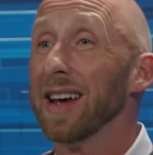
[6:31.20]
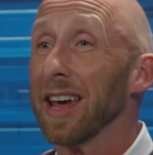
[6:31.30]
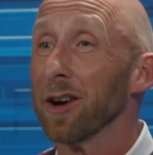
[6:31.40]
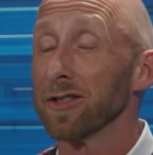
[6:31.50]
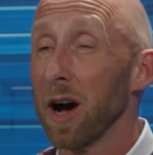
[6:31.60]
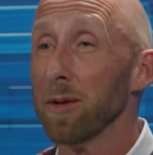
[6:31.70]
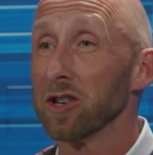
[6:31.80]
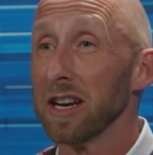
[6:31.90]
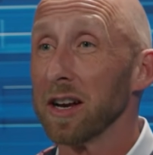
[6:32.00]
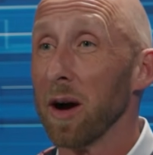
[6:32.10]
here's how
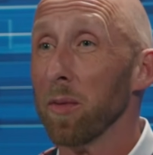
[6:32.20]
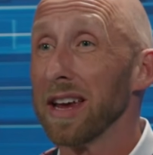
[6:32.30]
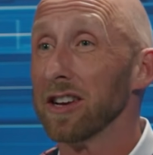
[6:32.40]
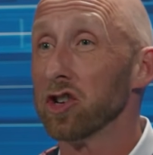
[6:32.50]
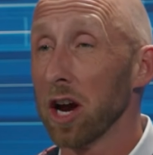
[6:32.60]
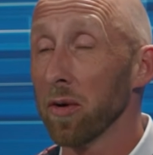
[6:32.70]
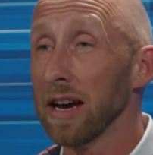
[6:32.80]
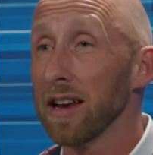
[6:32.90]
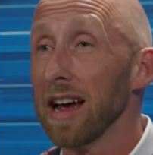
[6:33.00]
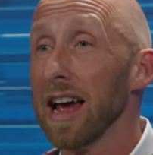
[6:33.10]
much income we can
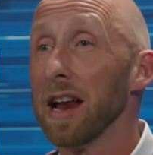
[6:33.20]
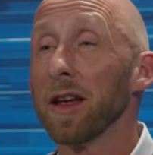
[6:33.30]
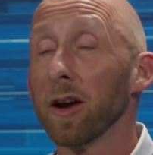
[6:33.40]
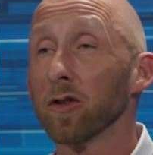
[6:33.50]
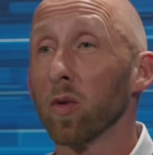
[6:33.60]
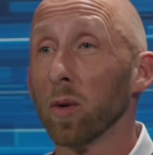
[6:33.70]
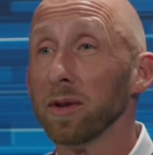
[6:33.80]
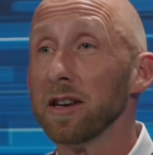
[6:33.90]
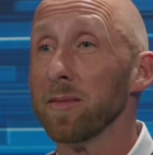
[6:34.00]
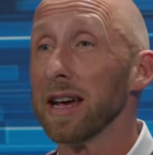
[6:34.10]
generate, and here's where we'll
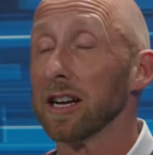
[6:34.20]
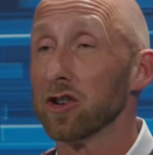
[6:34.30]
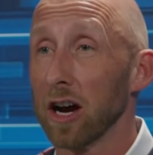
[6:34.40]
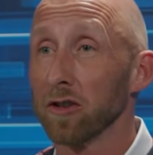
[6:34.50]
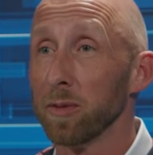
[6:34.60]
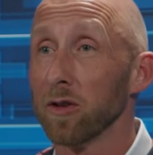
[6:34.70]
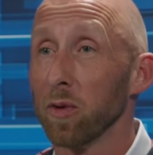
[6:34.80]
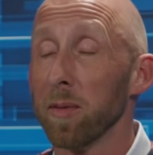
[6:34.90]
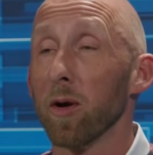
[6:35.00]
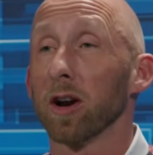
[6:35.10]
need to make adjustments
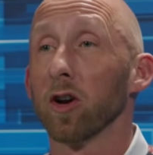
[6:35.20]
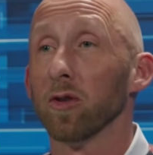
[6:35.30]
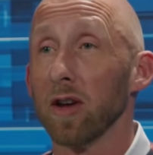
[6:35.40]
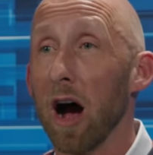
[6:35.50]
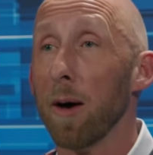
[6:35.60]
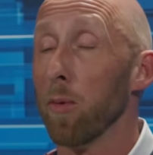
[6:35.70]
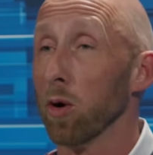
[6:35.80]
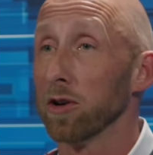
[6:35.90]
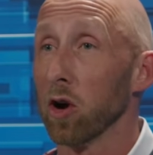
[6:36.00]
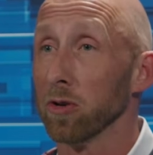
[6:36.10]
when the market goes up
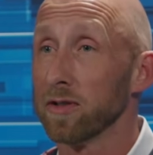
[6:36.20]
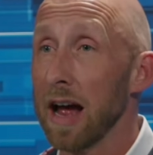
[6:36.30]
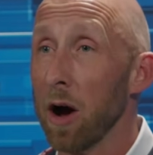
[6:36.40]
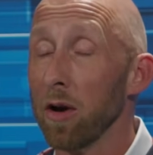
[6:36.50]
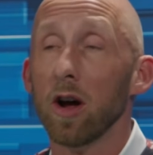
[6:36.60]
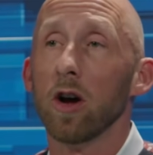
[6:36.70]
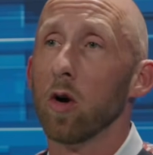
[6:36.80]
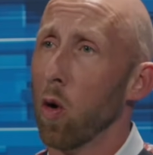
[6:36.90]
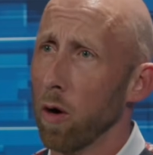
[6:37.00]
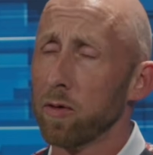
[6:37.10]
or goes down,
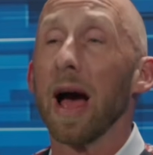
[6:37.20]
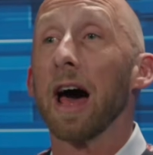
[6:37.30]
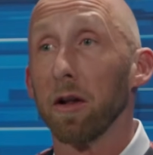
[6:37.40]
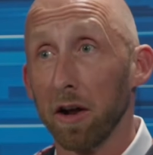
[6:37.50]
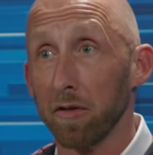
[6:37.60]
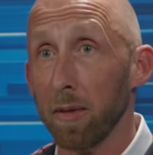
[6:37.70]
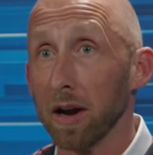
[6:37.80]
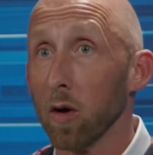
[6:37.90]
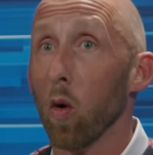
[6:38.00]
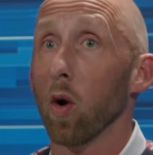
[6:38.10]
or if you add a lot of
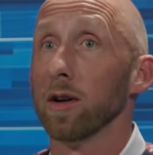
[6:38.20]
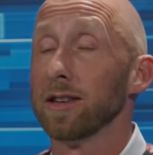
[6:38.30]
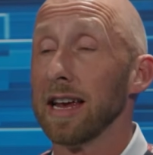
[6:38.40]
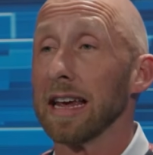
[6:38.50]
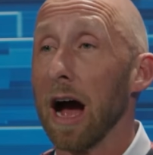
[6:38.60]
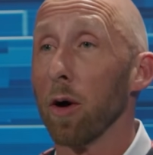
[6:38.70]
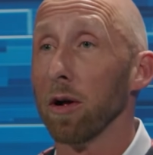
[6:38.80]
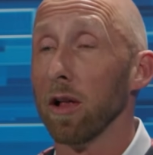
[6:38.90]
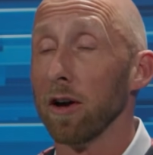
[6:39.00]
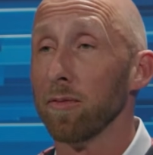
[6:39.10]
money or take out
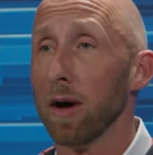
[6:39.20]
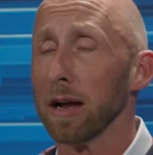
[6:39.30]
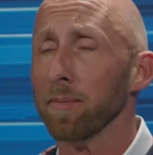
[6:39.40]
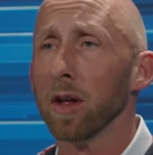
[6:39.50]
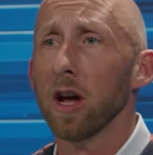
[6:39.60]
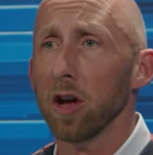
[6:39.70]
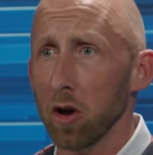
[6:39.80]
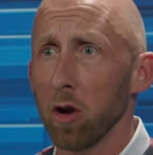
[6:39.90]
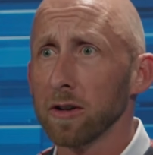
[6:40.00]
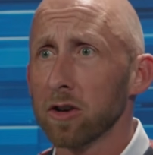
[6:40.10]
a lot of money.
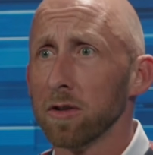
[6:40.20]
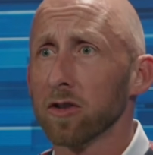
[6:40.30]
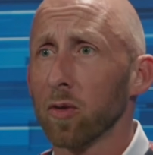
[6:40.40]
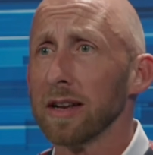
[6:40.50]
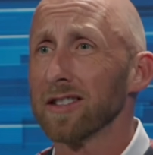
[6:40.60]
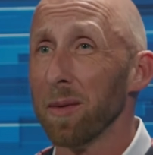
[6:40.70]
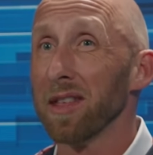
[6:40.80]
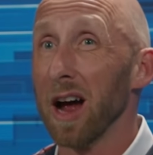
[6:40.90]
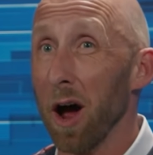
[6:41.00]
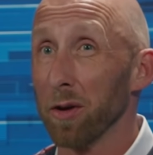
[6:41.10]
You'll notice here on the screen some of
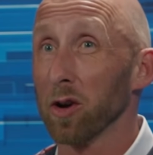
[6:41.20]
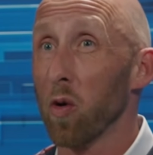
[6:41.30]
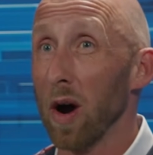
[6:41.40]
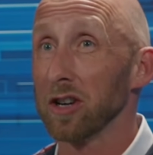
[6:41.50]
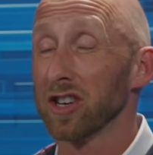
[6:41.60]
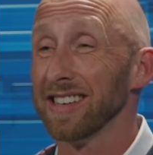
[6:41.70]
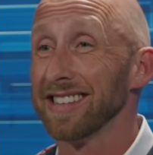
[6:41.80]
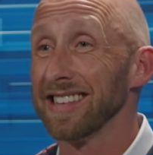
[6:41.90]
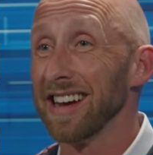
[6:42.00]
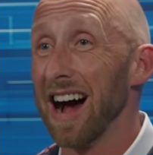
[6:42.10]
the other
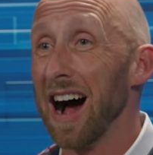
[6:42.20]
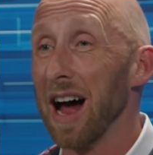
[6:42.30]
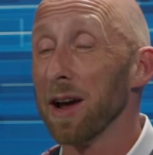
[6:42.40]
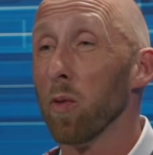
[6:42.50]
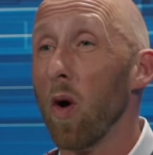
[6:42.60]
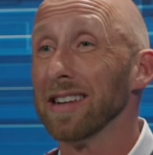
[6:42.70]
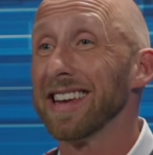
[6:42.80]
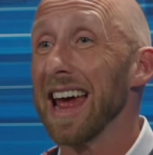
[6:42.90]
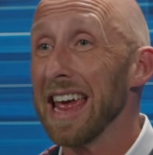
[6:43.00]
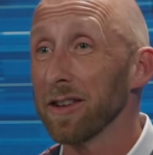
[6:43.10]
questions I want
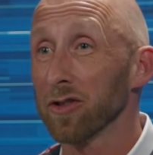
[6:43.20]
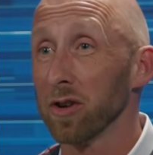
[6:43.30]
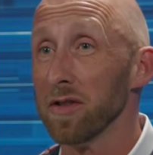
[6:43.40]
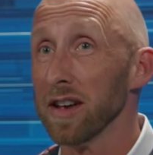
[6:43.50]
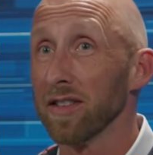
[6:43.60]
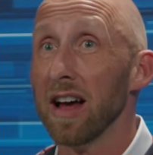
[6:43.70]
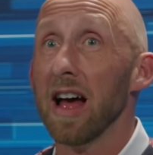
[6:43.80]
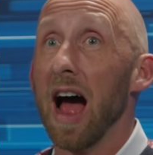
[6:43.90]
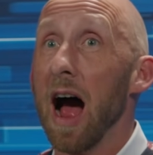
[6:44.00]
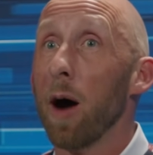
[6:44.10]
to answer in this.
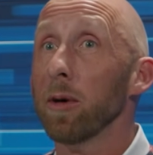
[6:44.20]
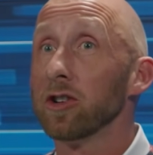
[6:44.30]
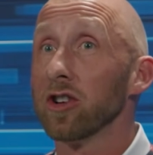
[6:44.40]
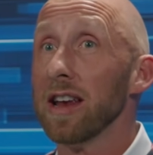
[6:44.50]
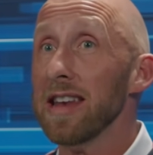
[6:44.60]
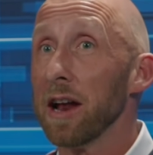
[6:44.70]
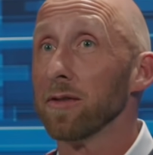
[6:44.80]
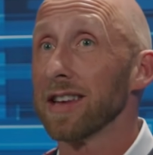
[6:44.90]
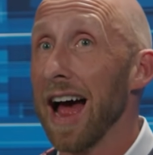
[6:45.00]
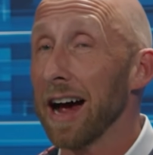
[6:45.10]
How much net
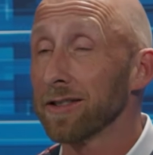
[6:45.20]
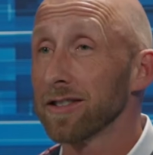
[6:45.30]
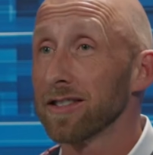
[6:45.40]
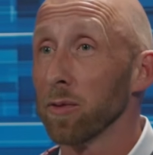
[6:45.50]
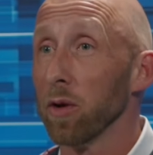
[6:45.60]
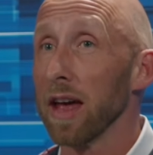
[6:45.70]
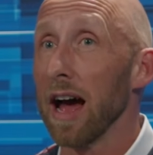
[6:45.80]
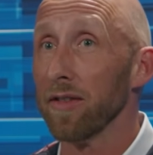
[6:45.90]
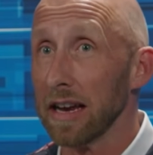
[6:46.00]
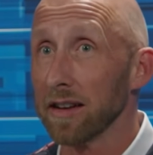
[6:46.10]
of taxes will they
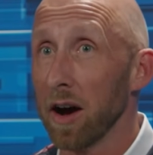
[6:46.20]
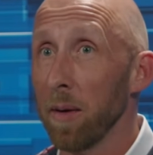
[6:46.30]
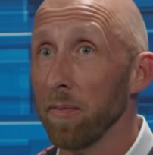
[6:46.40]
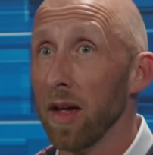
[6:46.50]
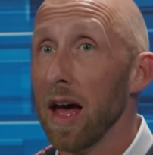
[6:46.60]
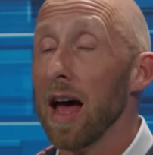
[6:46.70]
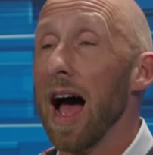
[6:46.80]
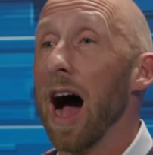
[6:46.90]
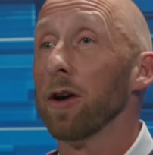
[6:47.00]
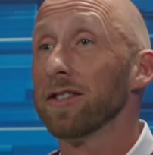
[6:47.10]
have in income?
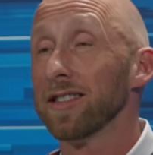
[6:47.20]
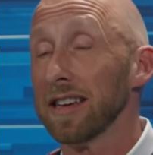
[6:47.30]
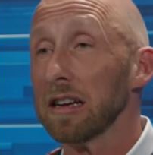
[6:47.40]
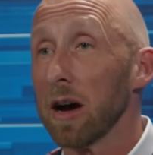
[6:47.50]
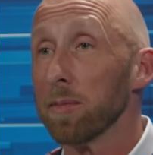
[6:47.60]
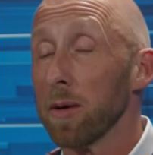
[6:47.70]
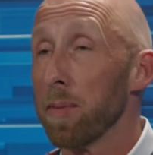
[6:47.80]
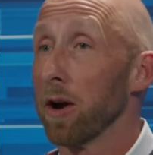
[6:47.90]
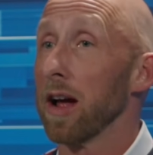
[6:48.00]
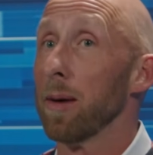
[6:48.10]
How does this income
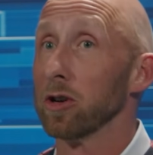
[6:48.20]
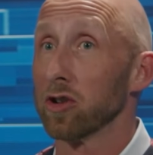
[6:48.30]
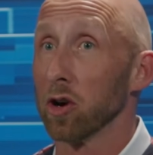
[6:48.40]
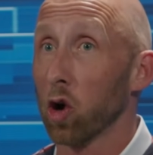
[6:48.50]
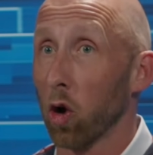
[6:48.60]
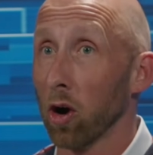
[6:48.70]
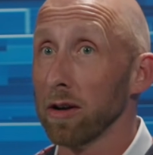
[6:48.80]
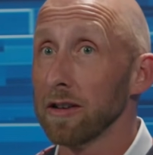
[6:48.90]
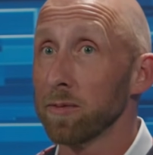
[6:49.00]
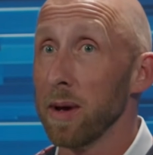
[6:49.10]
compare to how much they're
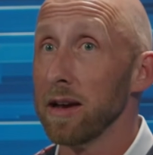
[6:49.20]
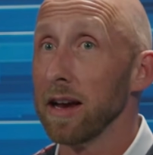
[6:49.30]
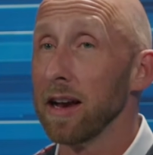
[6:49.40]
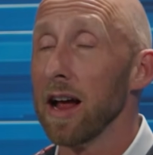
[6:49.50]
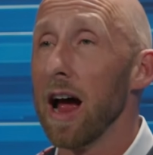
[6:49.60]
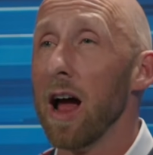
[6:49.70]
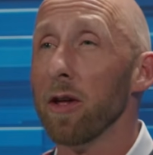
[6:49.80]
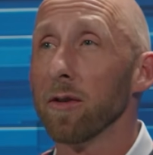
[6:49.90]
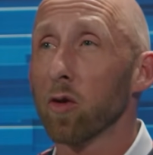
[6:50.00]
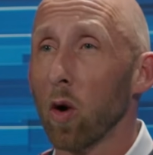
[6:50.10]
currently spending? And
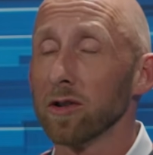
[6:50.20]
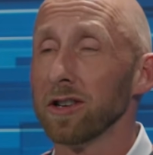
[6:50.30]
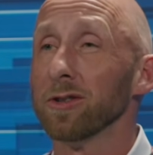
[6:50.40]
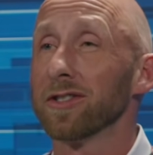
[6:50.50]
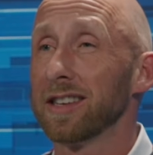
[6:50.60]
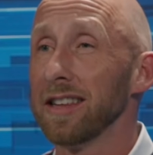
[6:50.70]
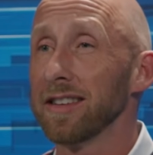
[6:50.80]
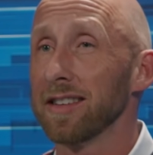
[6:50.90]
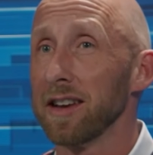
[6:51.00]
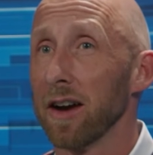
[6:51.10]
then, of course, and you'll see
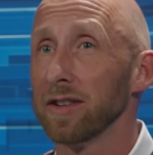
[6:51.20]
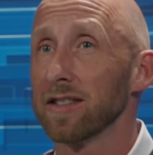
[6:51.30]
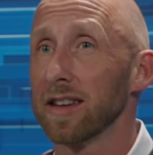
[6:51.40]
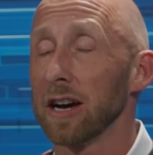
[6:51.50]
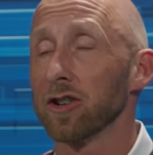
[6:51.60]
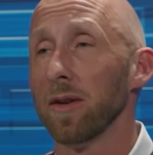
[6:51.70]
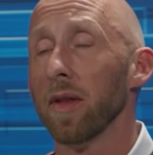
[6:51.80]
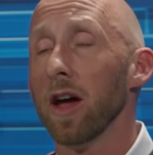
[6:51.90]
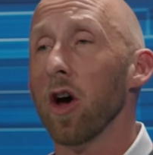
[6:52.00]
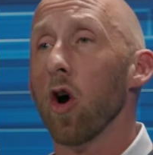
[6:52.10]
this in every
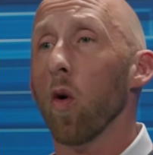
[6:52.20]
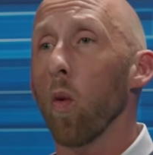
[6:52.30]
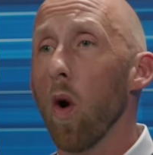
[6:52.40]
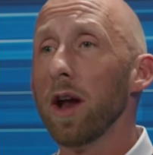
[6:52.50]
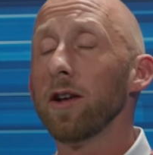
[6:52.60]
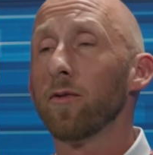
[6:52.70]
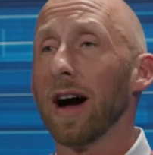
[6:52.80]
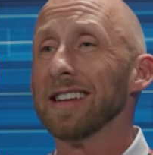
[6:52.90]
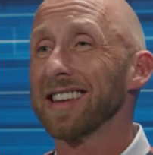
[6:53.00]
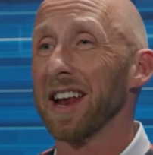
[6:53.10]
section, what
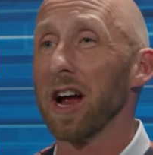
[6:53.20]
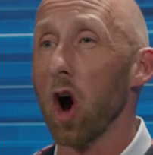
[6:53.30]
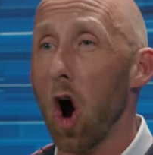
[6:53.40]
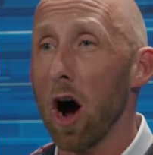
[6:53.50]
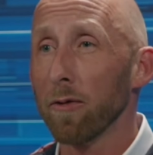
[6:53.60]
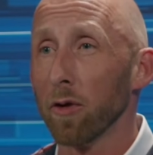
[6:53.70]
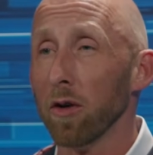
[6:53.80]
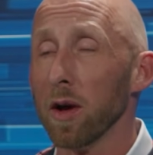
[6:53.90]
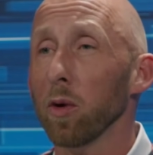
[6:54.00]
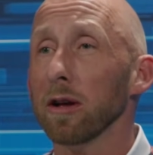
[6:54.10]
advice can I offer
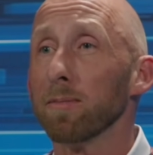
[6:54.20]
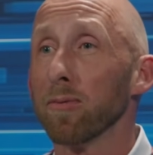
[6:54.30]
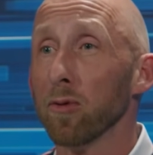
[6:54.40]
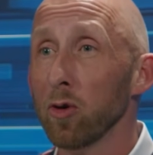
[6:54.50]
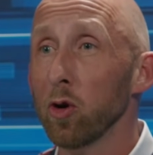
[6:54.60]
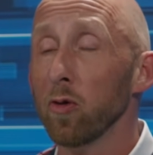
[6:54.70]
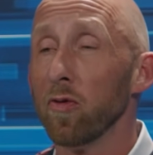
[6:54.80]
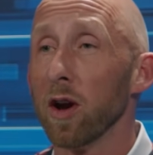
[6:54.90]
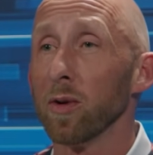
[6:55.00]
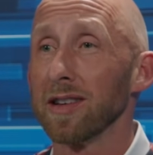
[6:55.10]
that will improve
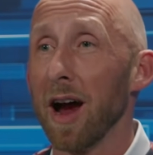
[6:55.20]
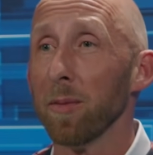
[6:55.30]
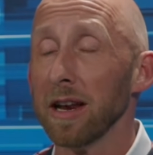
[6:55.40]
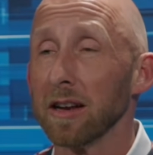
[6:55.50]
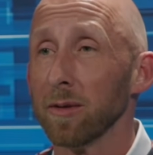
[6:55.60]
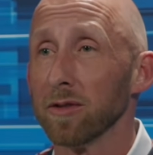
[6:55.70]
their retirement income